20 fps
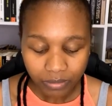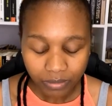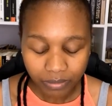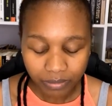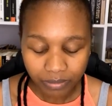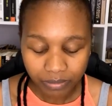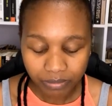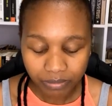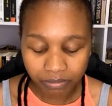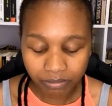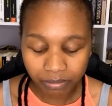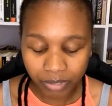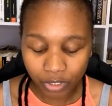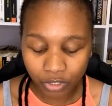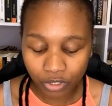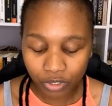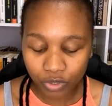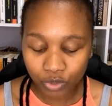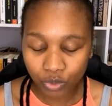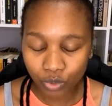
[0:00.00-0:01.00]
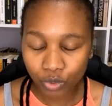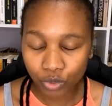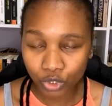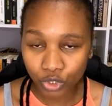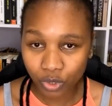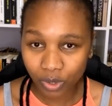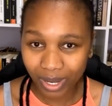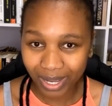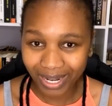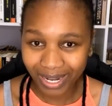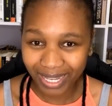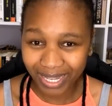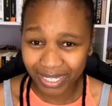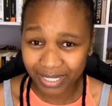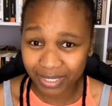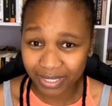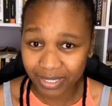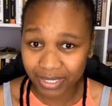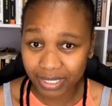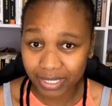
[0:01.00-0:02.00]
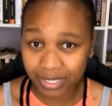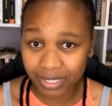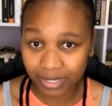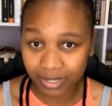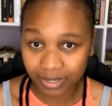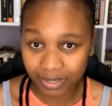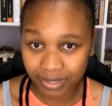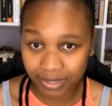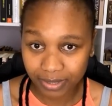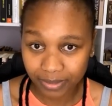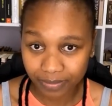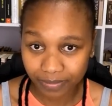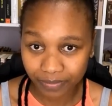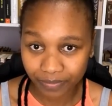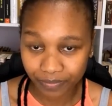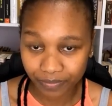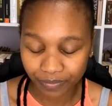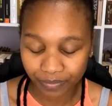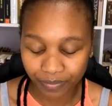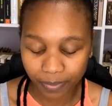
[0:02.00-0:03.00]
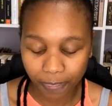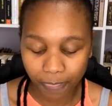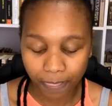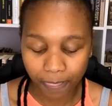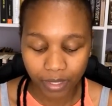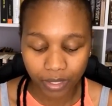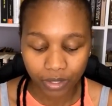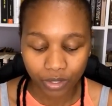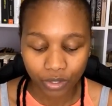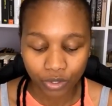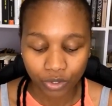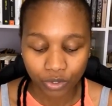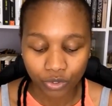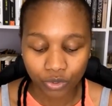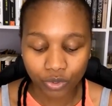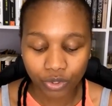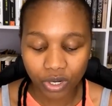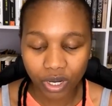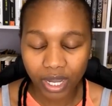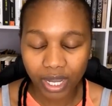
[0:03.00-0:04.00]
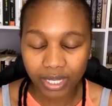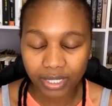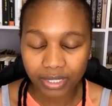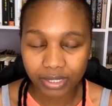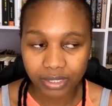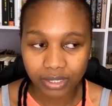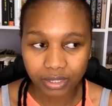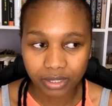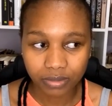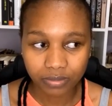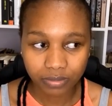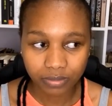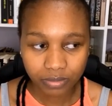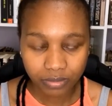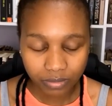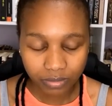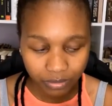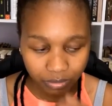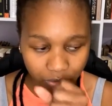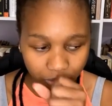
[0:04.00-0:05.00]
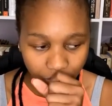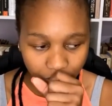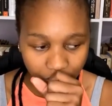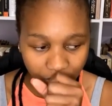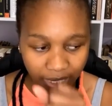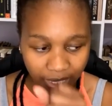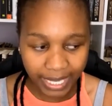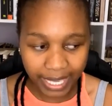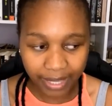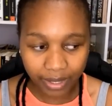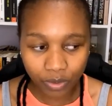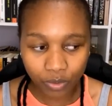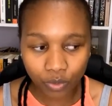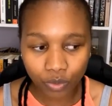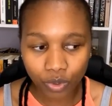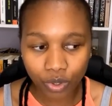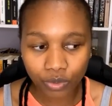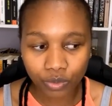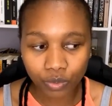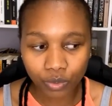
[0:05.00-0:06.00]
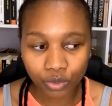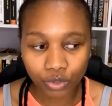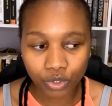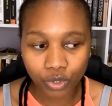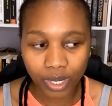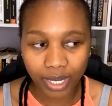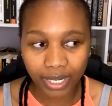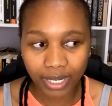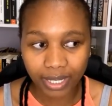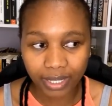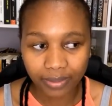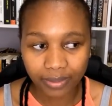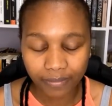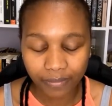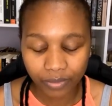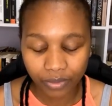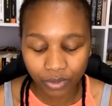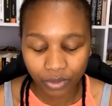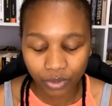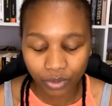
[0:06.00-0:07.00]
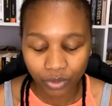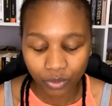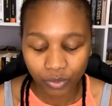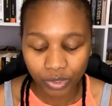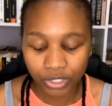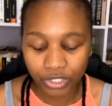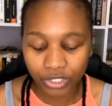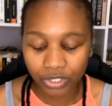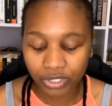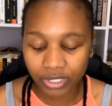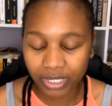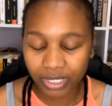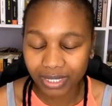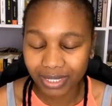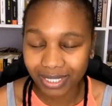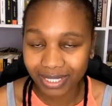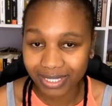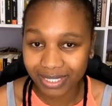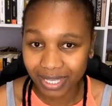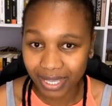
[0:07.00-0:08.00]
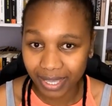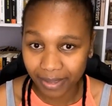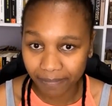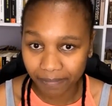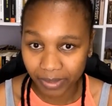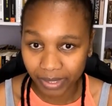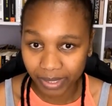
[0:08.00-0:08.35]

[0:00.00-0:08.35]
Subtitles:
Because uktwala has seasons. You can't ngeke ukhona uktwala when certain things are happening.